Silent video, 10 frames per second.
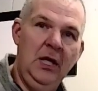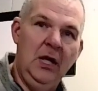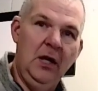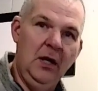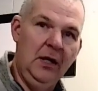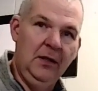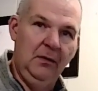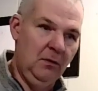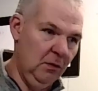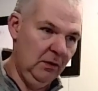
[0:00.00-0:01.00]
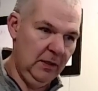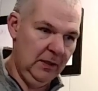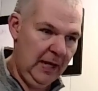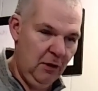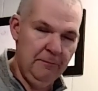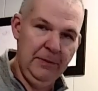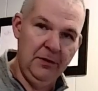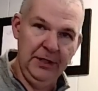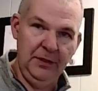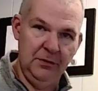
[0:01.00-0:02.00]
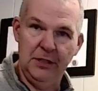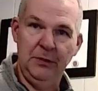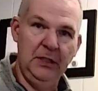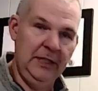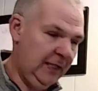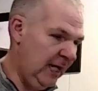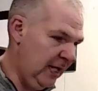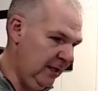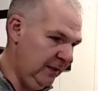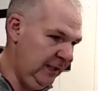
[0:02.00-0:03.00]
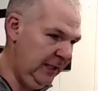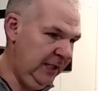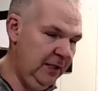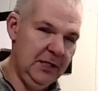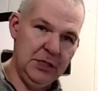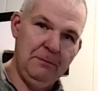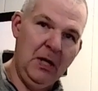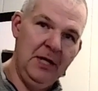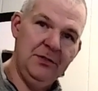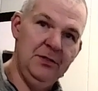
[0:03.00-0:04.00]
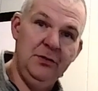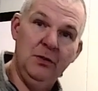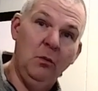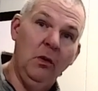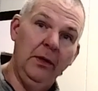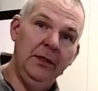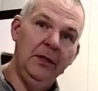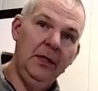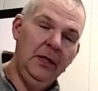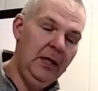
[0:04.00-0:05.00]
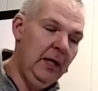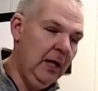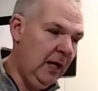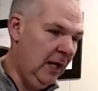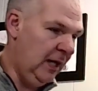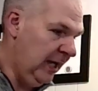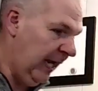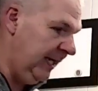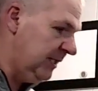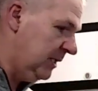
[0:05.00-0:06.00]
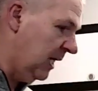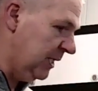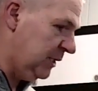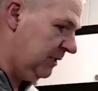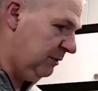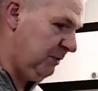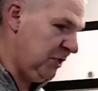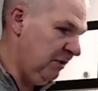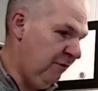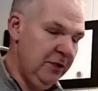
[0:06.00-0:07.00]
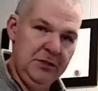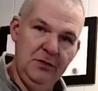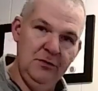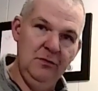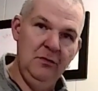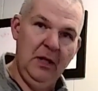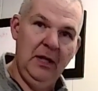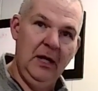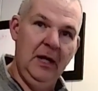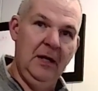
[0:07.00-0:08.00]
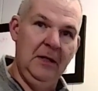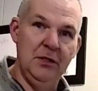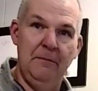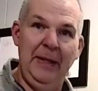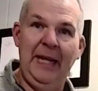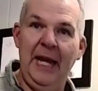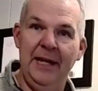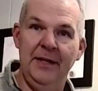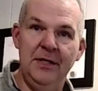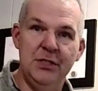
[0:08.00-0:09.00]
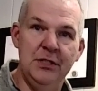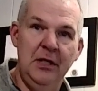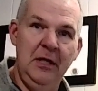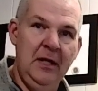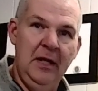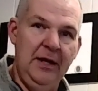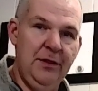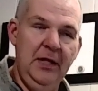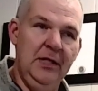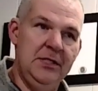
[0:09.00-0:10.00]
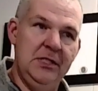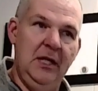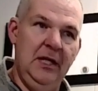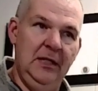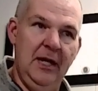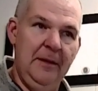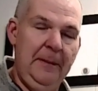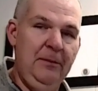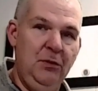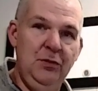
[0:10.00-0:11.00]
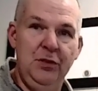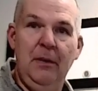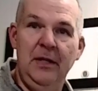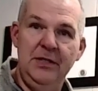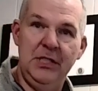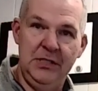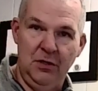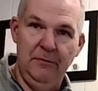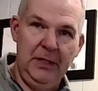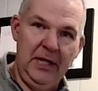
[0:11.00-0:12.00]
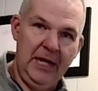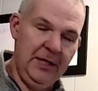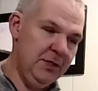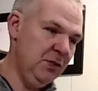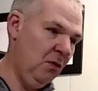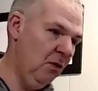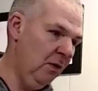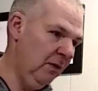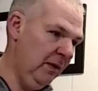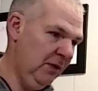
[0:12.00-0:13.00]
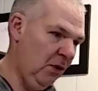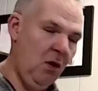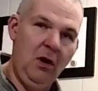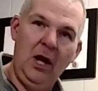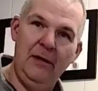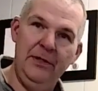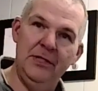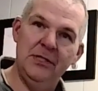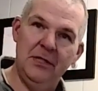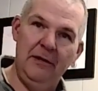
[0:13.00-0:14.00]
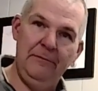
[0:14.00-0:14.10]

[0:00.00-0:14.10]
or an outbuilding or something like that, and they need a spot to do some work. And it's not specific to mechanics. I think it's a lot of people who do buy these things are mechanics or car hobbyist type